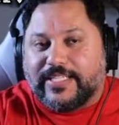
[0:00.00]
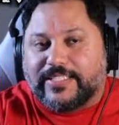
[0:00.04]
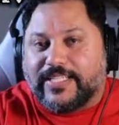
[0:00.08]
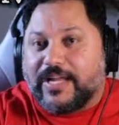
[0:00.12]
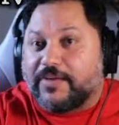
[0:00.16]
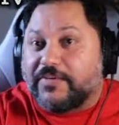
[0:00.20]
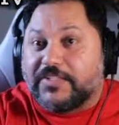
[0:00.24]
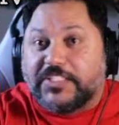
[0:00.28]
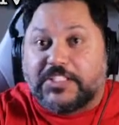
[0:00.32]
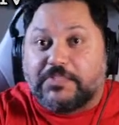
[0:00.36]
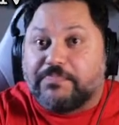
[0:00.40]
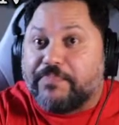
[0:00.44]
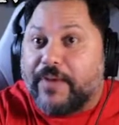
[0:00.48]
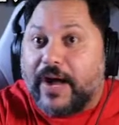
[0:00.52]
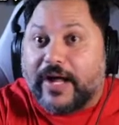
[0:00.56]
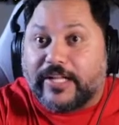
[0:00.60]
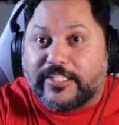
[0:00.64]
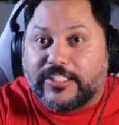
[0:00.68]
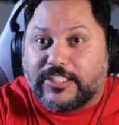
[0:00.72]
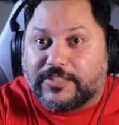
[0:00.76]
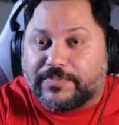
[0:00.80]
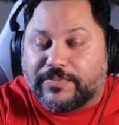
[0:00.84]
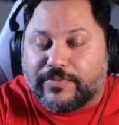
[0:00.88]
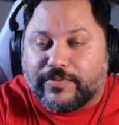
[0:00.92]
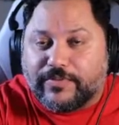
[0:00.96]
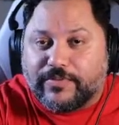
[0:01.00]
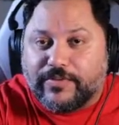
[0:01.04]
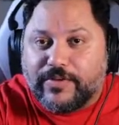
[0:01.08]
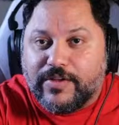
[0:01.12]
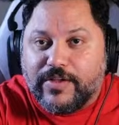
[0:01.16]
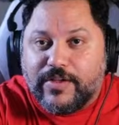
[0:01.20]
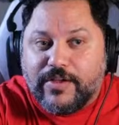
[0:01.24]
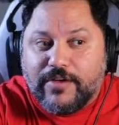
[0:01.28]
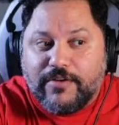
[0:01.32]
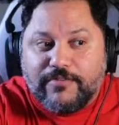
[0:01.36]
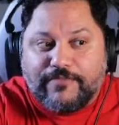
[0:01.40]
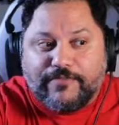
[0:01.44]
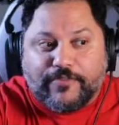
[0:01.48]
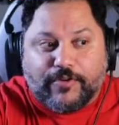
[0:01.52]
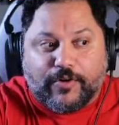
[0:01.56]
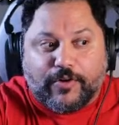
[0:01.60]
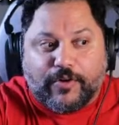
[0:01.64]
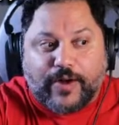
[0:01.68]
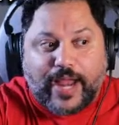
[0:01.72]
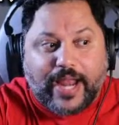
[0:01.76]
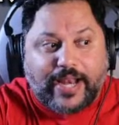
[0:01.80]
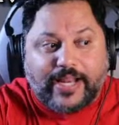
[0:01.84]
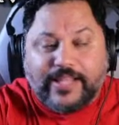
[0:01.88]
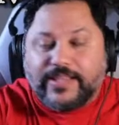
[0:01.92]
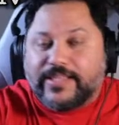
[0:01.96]
responsible for
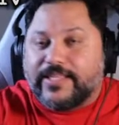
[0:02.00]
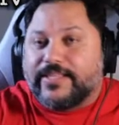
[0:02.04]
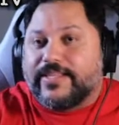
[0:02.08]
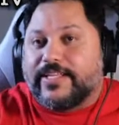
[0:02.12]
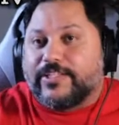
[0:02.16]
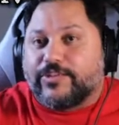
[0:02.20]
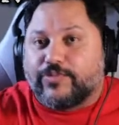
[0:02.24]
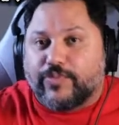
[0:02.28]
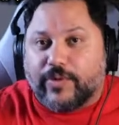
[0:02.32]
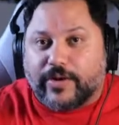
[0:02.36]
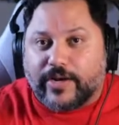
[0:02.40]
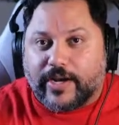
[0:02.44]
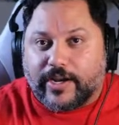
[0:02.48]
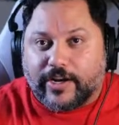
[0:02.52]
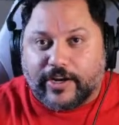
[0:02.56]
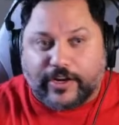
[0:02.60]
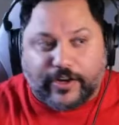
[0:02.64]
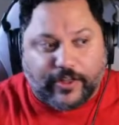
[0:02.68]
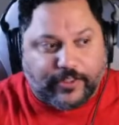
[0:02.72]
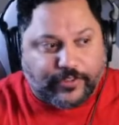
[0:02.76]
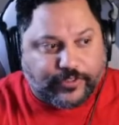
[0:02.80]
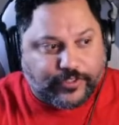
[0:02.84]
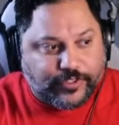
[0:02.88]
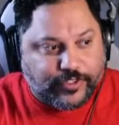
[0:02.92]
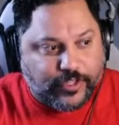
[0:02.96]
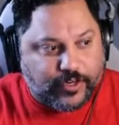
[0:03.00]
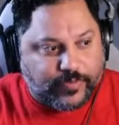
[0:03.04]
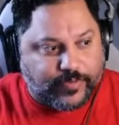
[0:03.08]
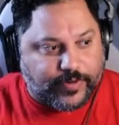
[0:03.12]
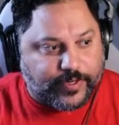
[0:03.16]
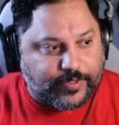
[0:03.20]
anything that's run on another server.